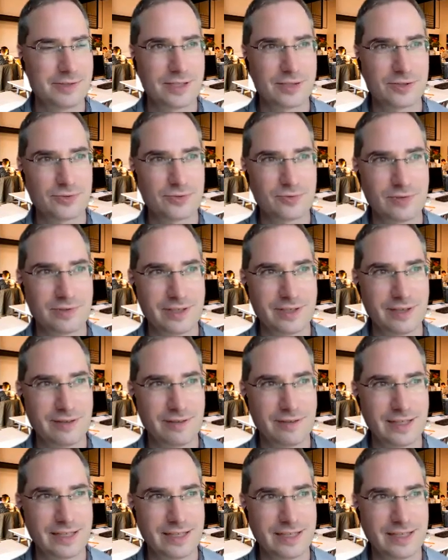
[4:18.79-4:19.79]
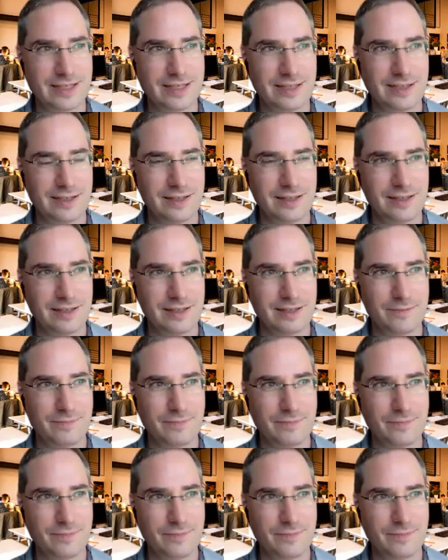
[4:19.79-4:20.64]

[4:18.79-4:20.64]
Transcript: extraordinary, I